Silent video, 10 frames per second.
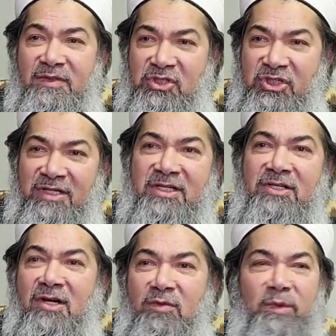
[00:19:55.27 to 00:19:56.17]
The jinn
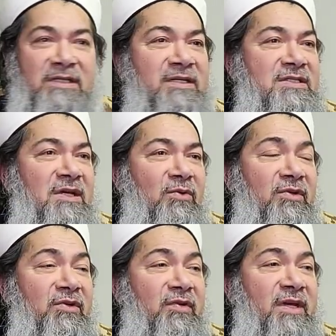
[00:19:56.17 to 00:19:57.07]
did not witness their
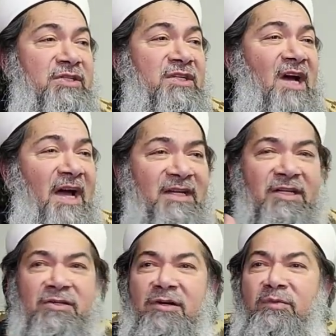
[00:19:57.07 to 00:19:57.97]
own creation. I
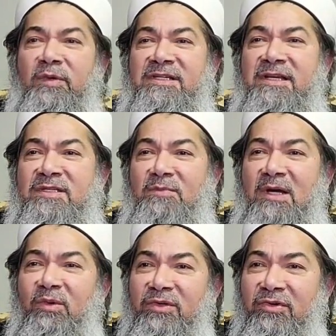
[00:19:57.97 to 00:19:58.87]
did not witness
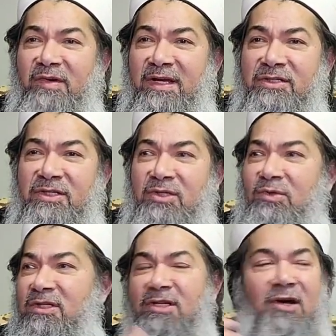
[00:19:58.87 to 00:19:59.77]
my own creation.
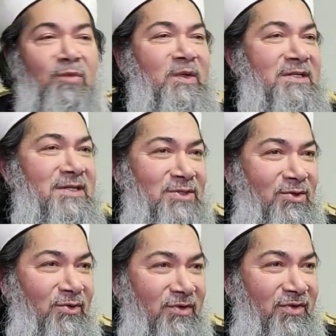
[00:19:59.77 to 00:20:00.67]
You did not witness
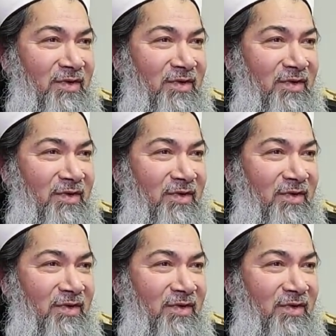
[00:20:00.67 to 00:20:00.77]
your own